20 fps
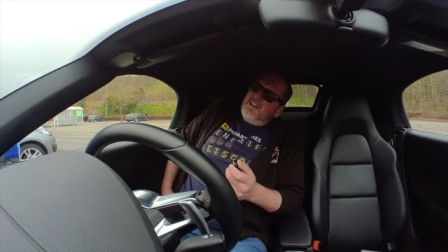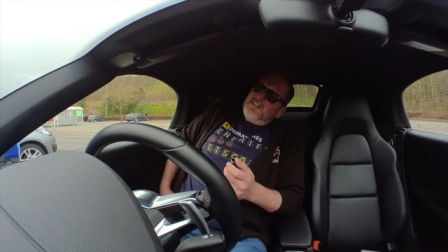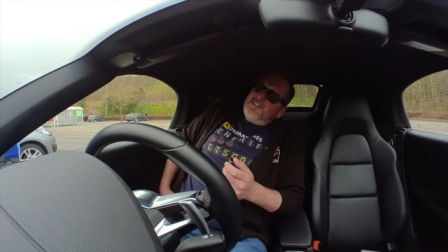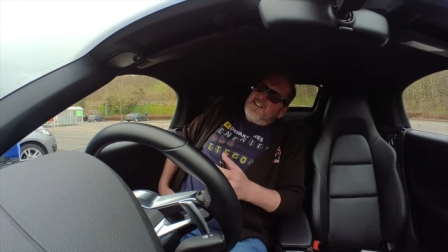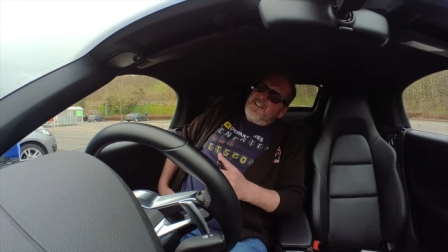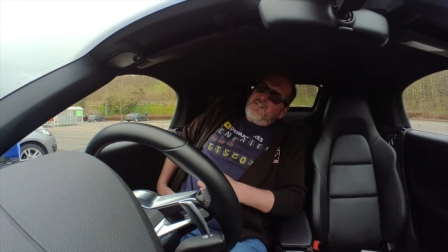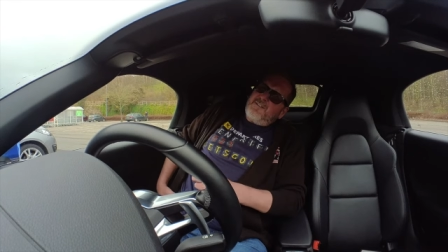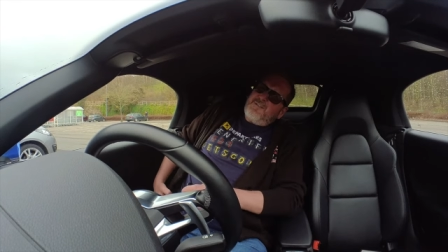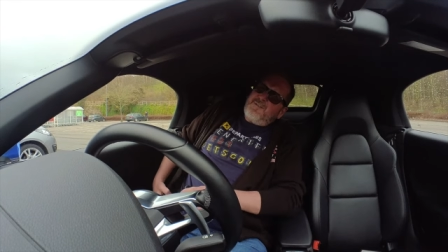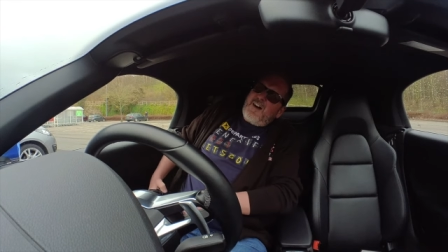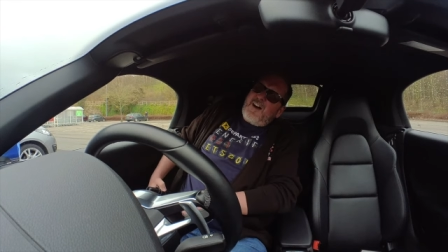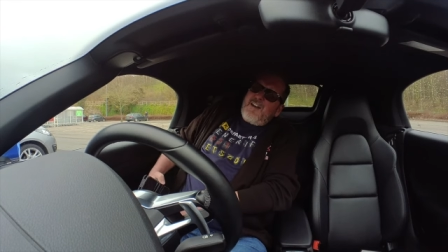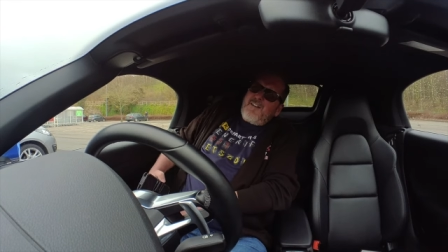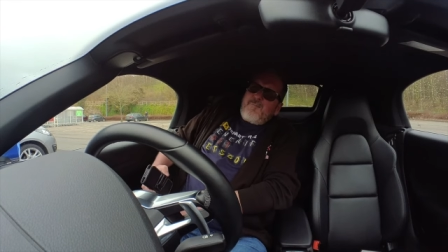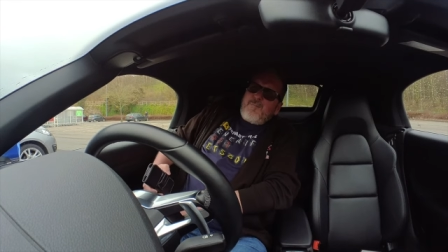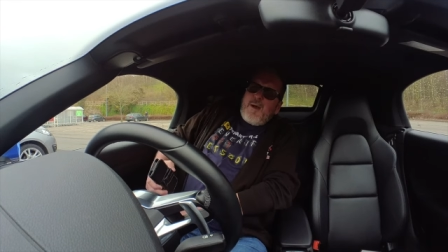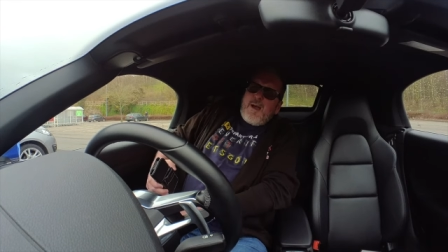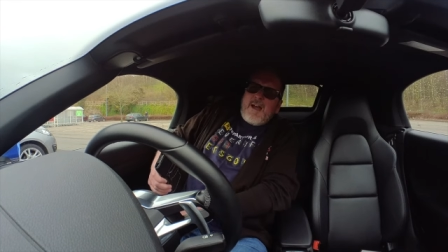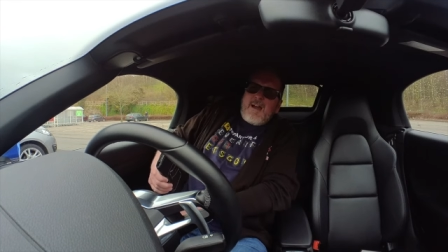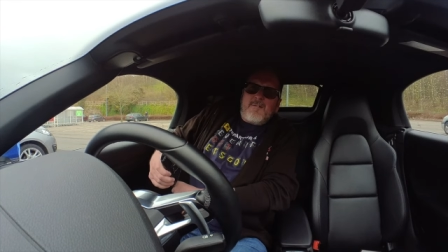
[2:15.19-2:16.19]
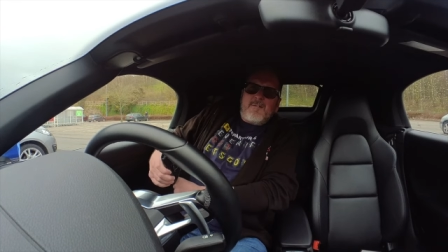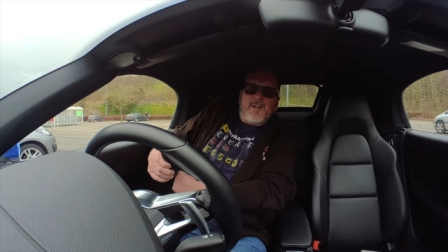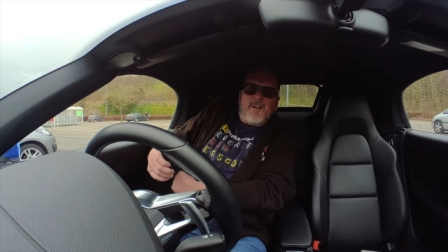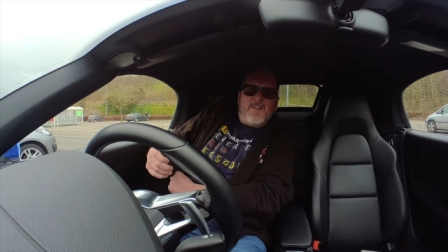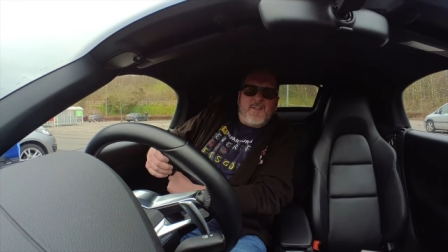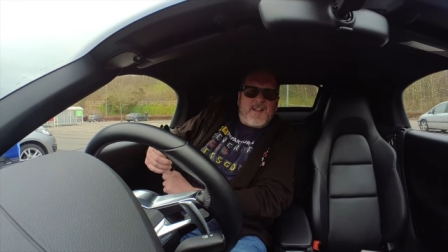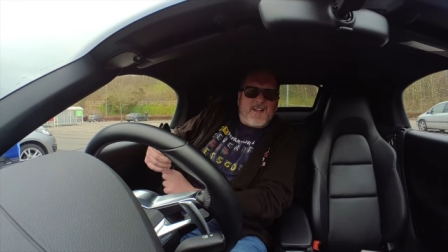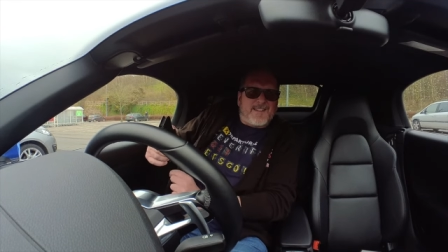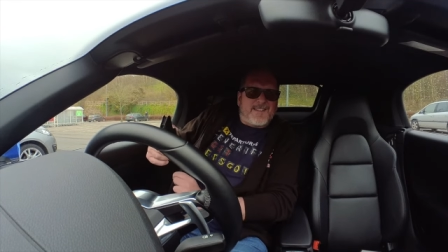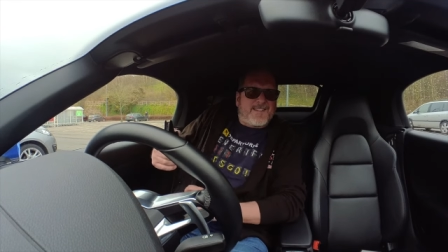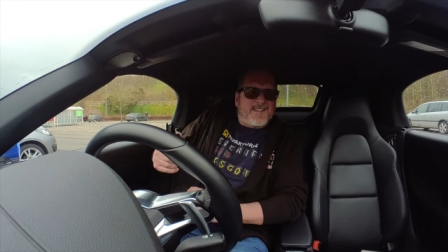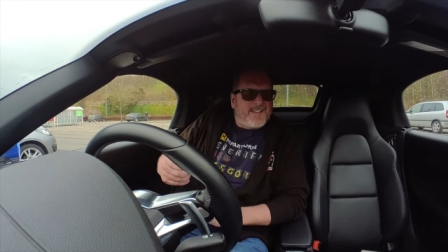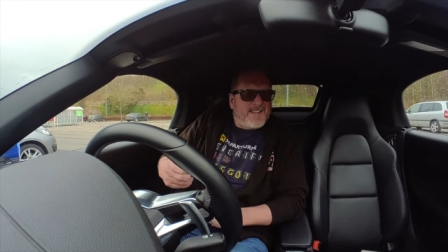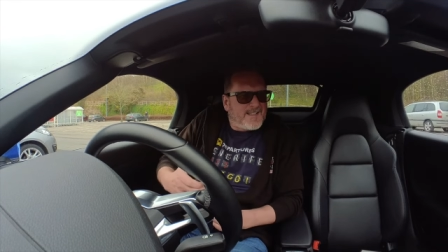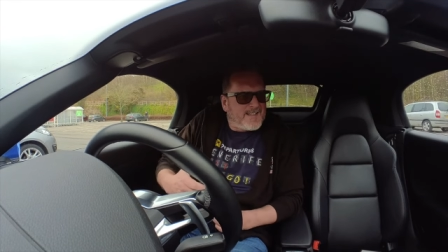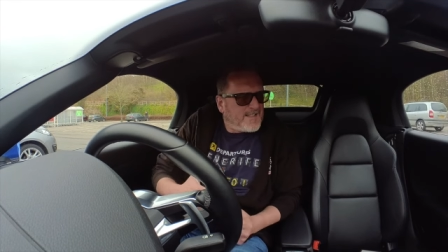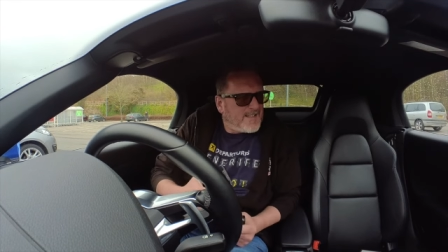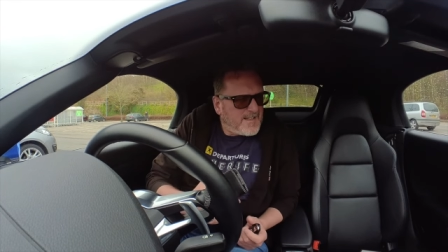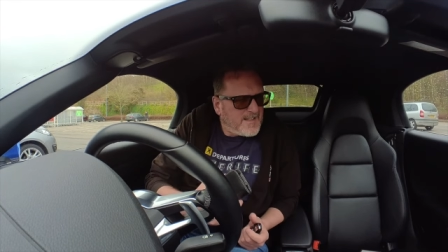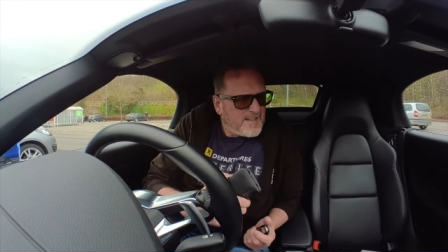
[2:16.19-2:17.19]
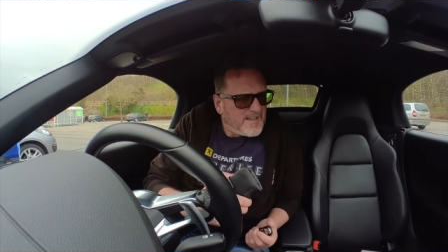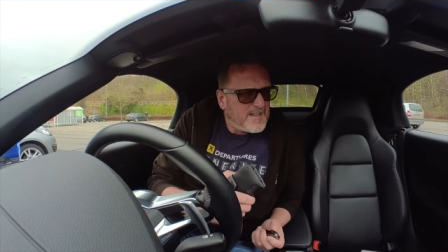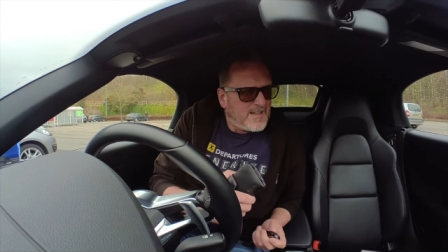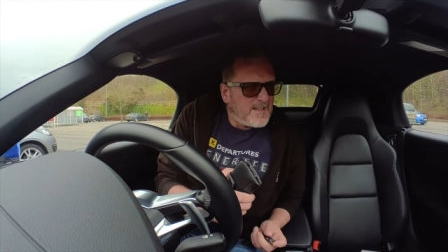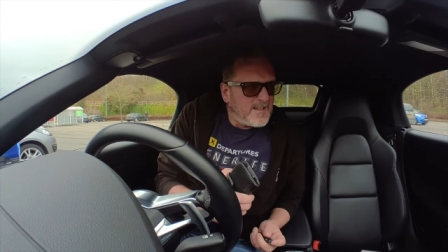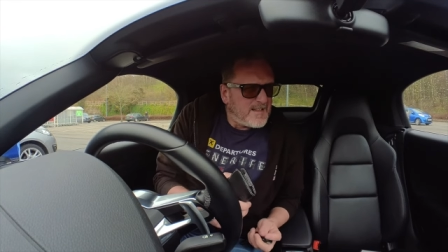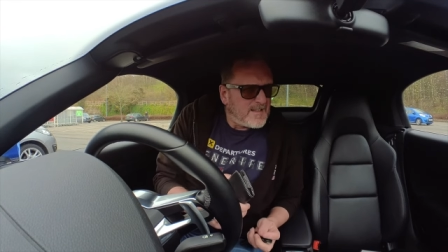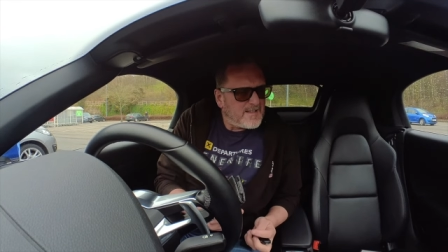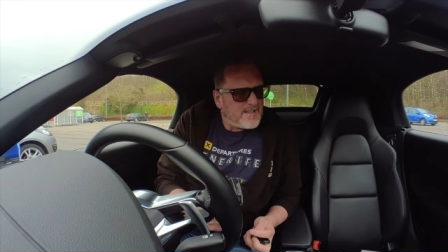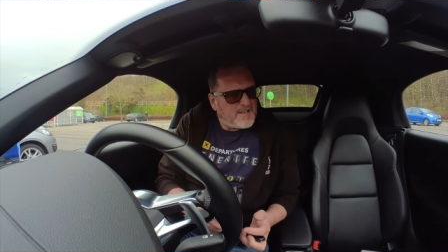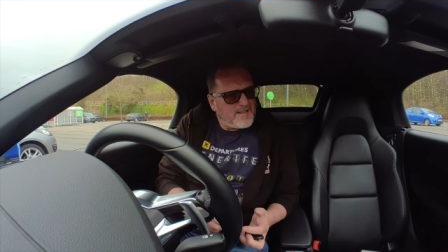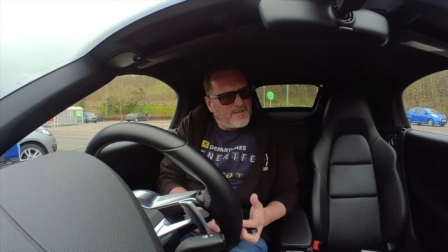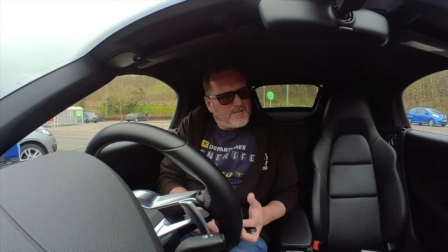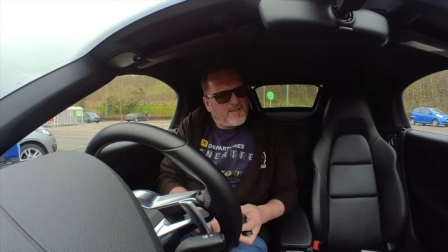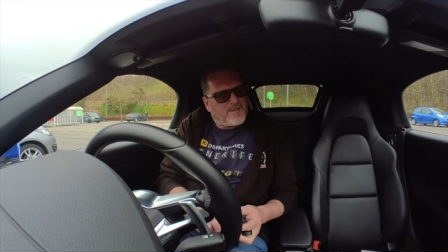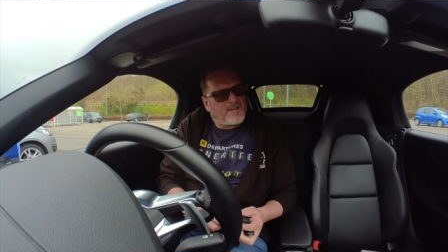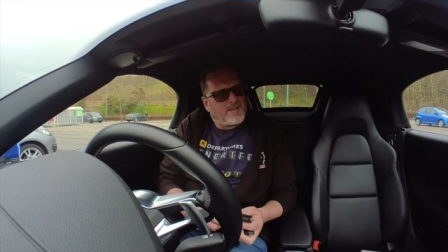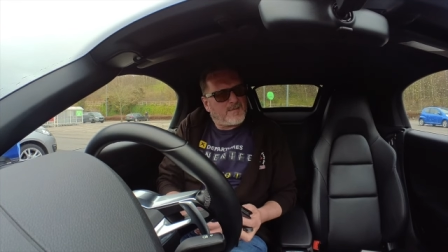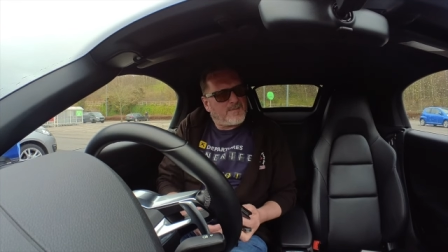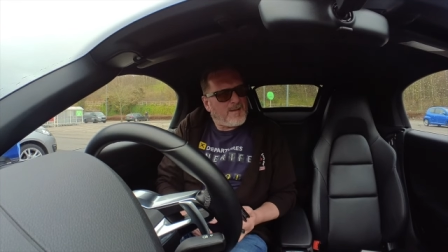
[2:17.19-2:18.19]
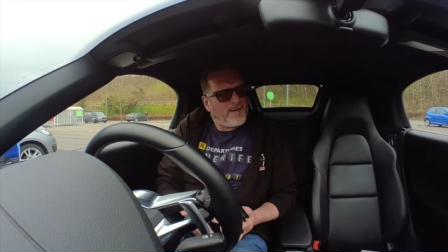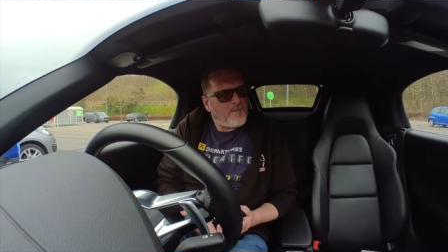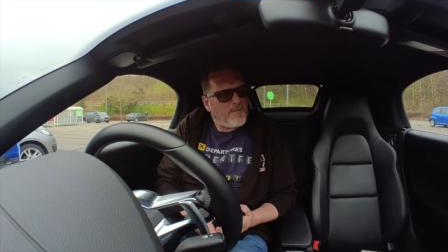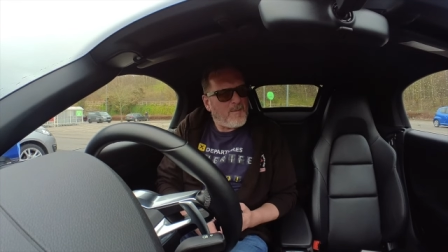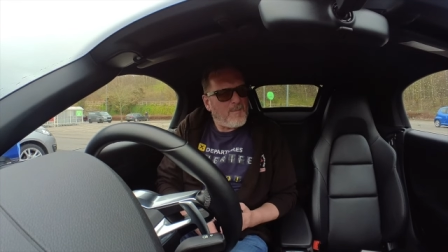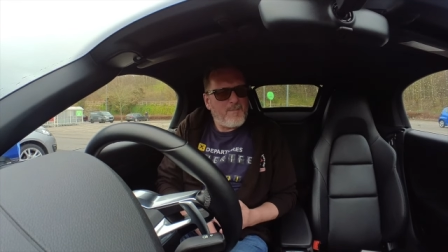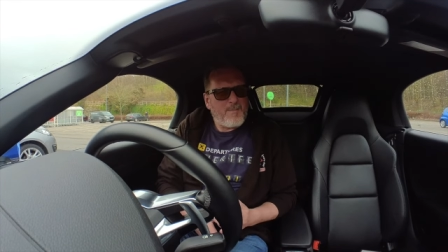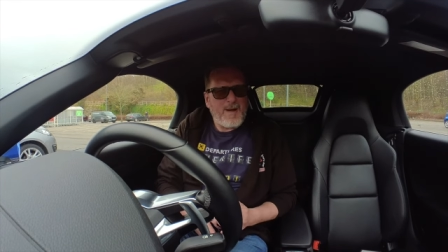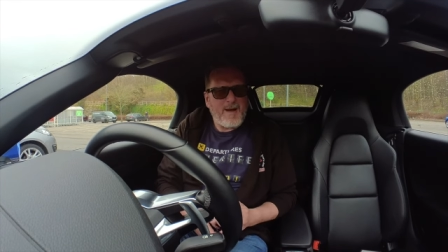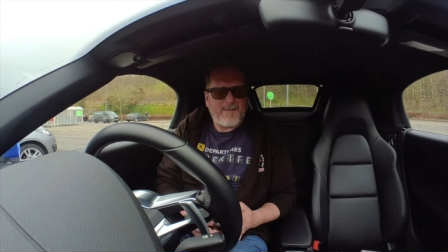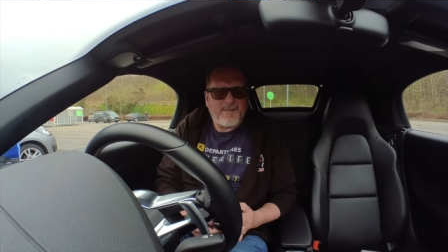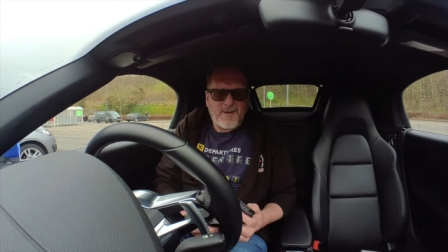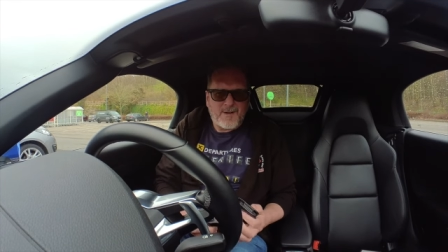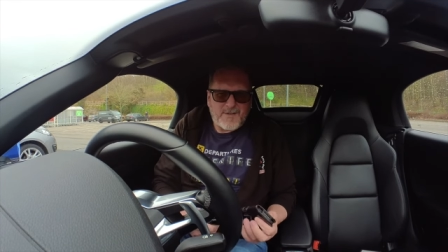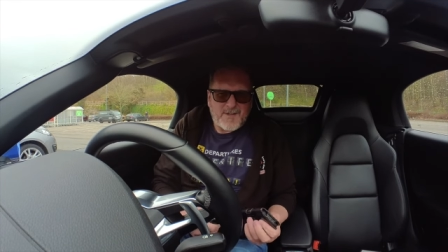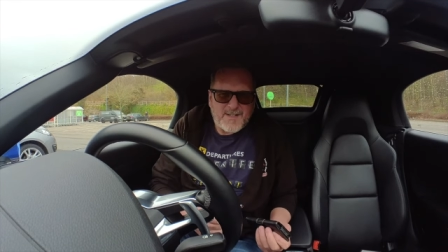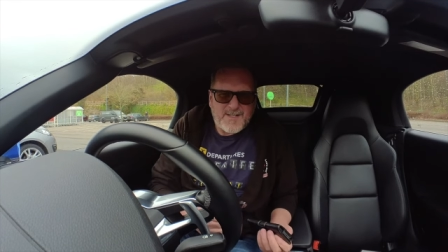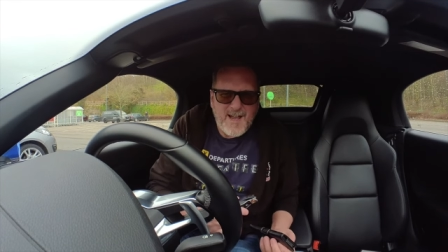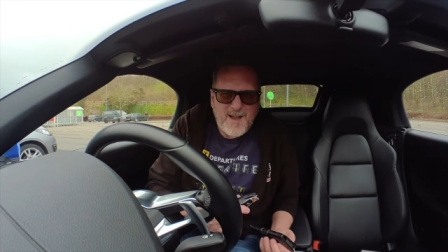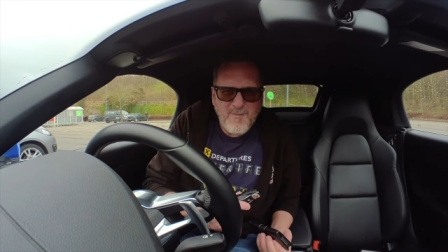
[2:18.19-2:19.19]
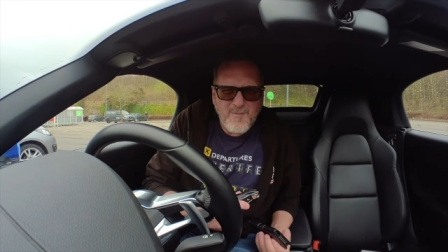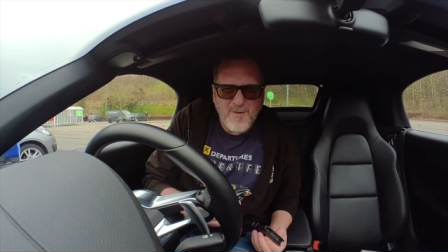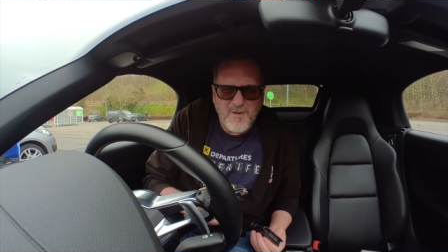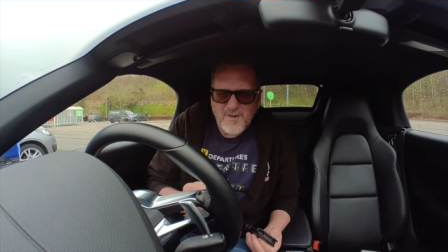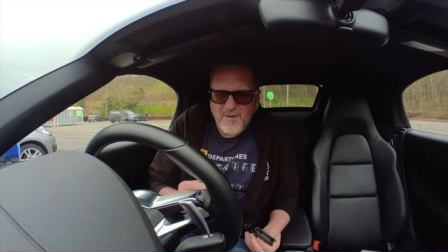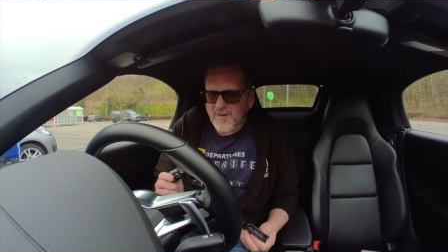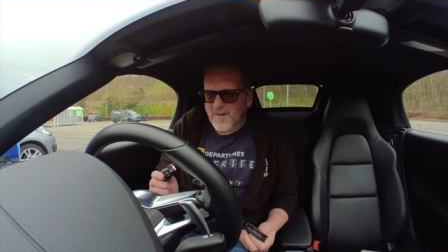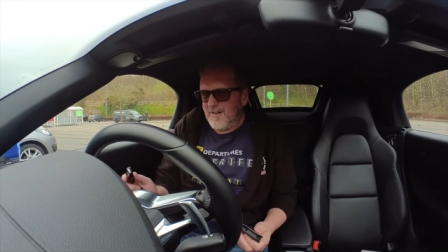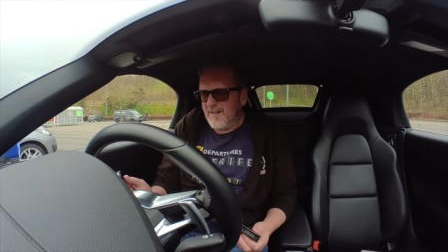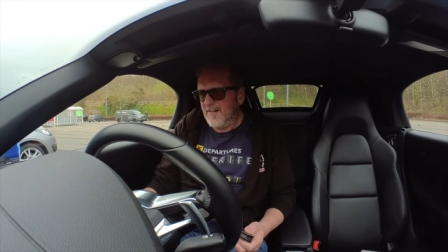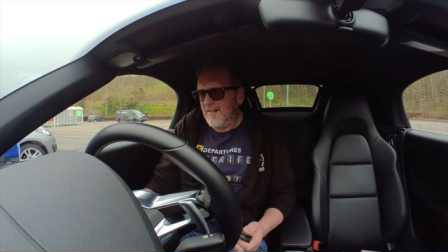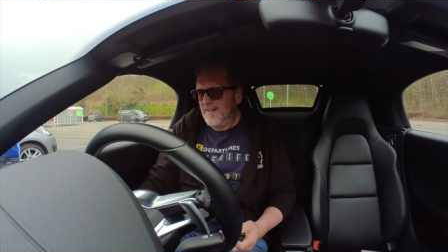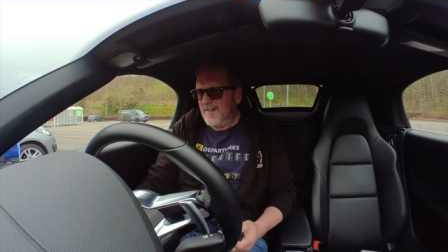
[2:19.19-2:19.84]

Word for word: It's a five pound odd, that's it's about one pound odd a donut.